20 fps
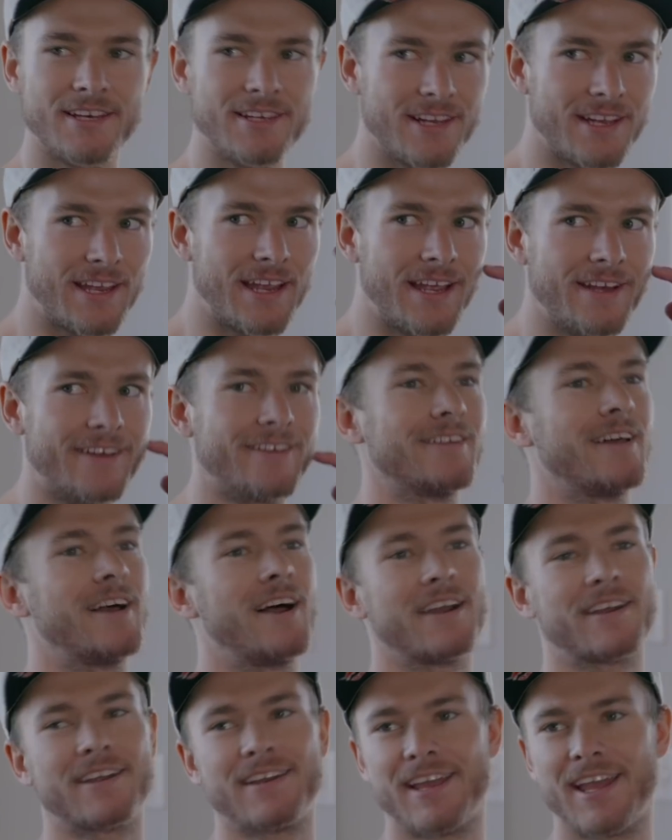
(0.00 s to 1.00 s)
In your head, you're like,
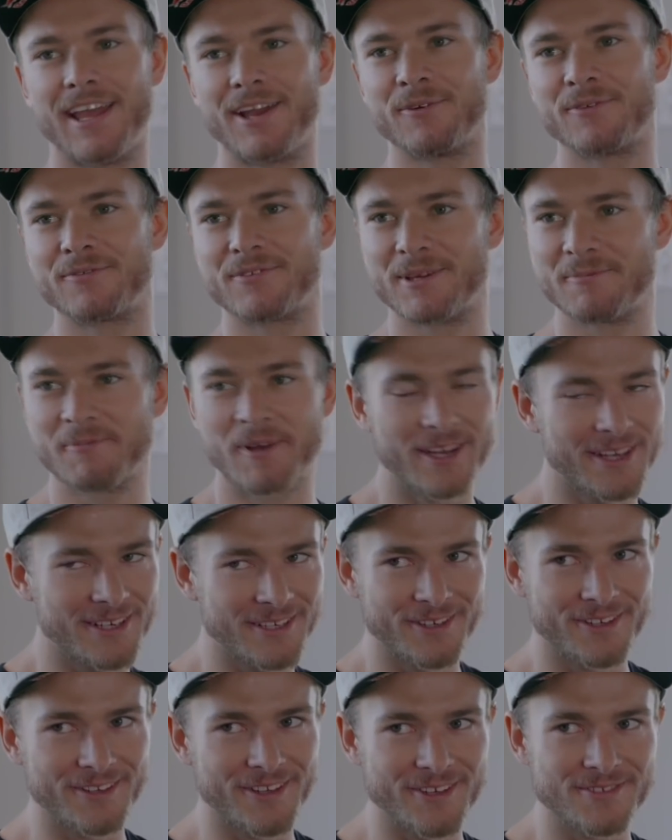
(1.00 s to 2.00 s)
I can hang with them, I can
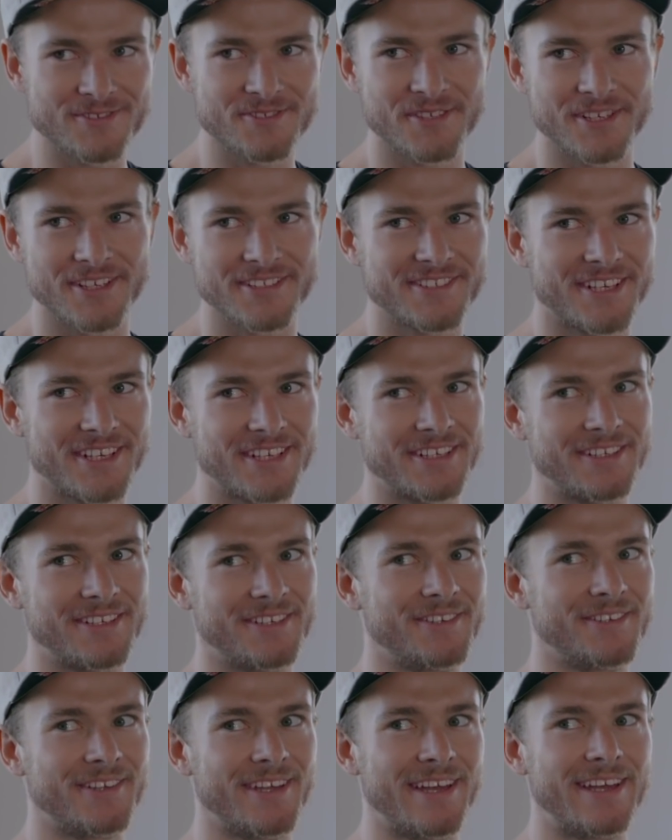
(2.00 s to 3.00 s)
do those tricks. I Did you?
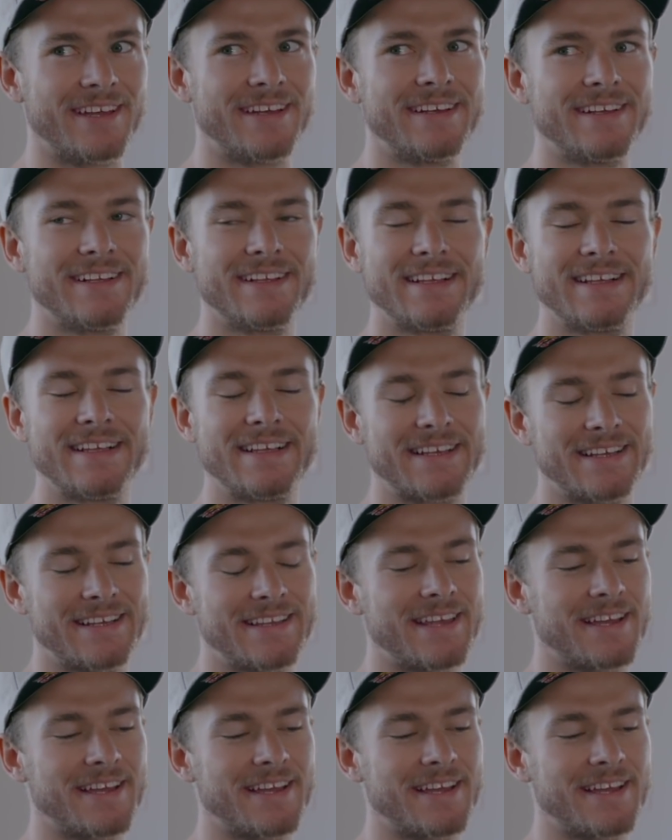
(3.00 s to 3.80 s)
Do. You had that belief?